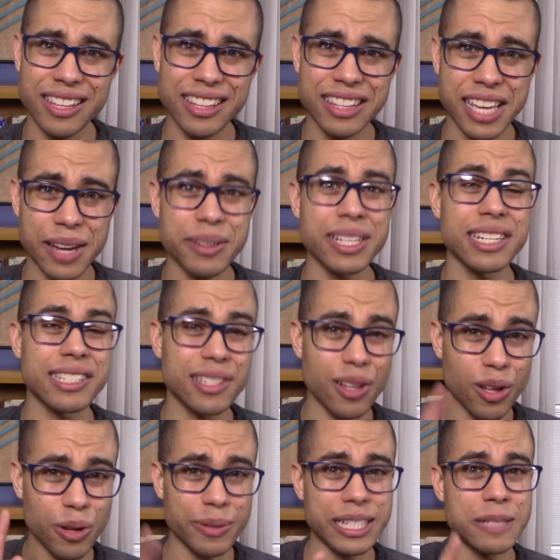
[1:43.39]
That has
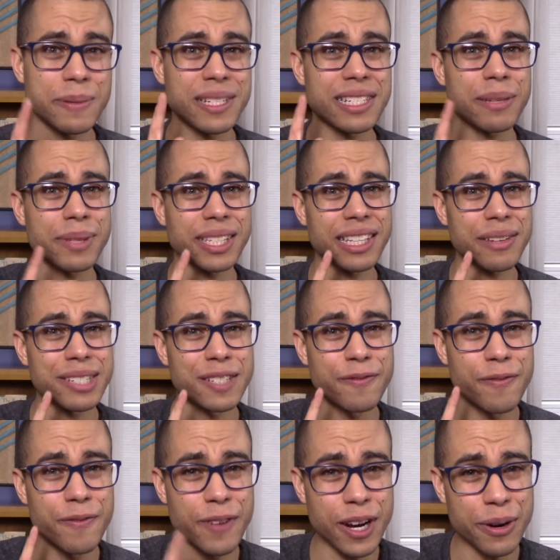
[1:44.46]
always been something that was
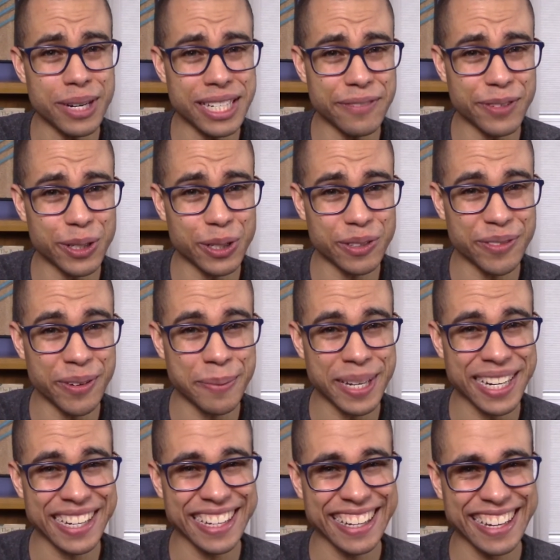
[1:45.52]
very difficult for
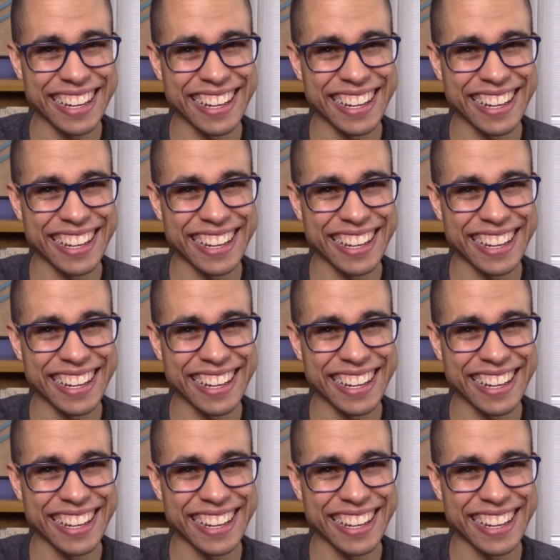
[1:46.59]
me.